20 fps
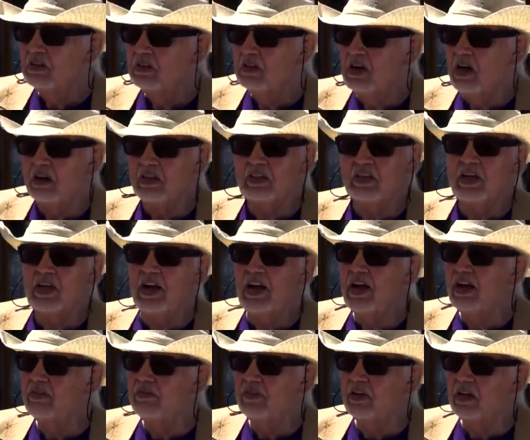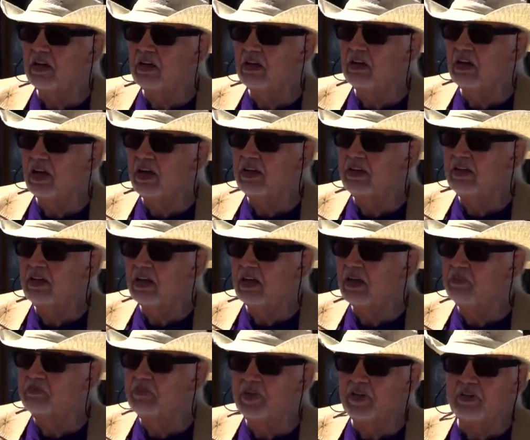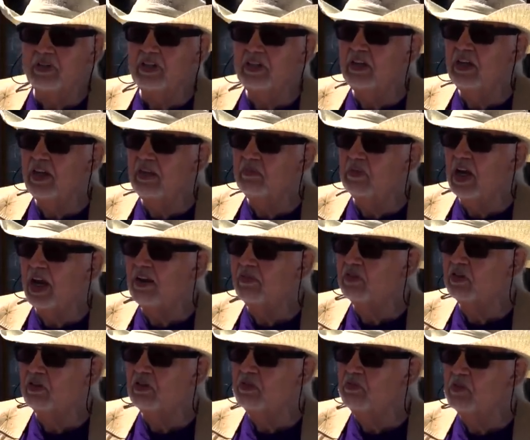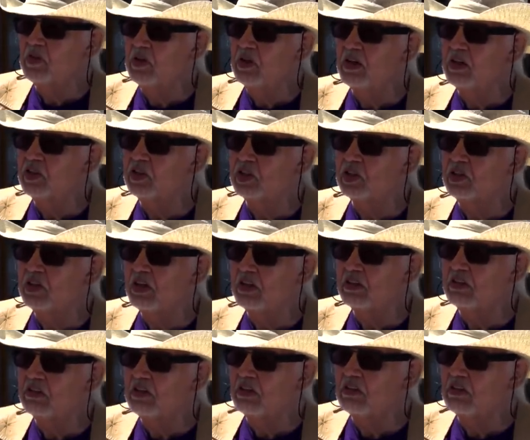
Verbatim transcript: not to have a, a, a building named after him or a, a,